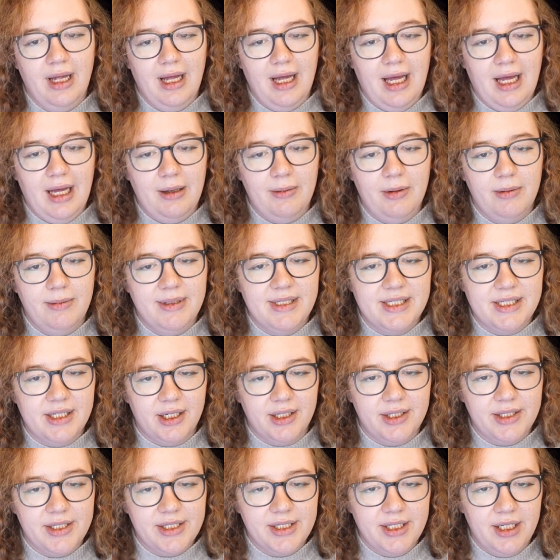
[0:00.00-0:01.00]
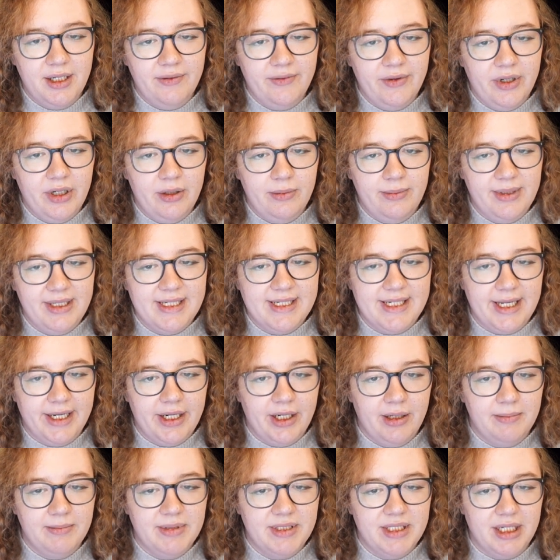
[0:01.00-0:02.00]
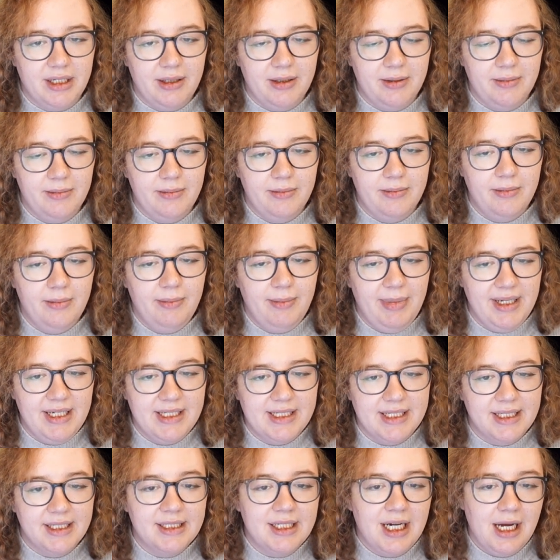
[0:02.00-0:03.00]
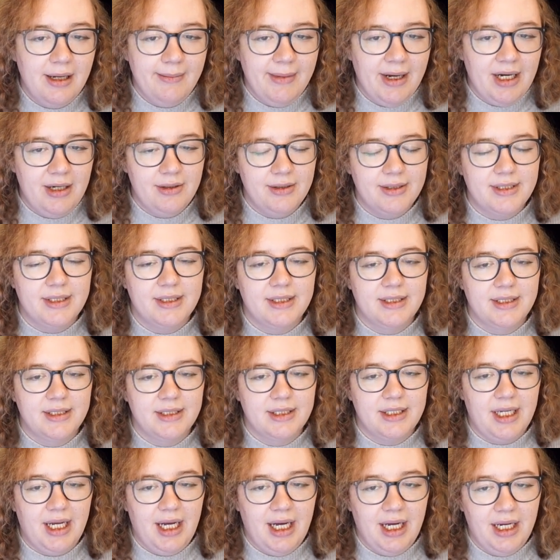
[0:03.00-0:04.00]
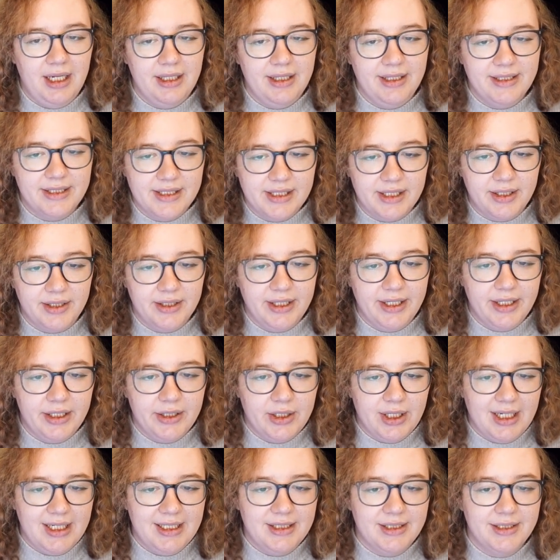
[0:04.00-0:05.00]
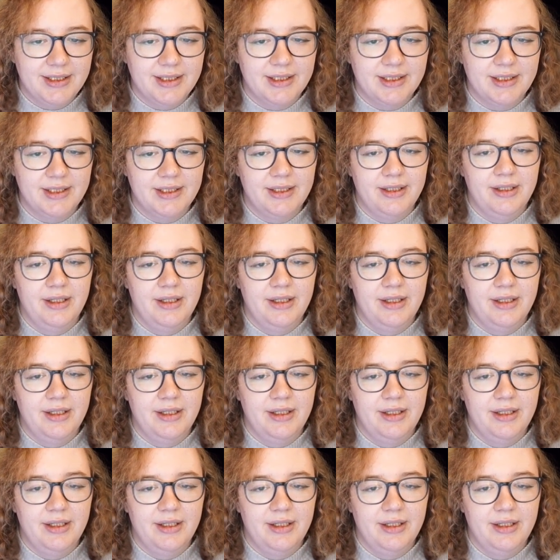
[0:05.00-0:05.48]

And when we start the server, we set up some basic timeouts, listen on the address,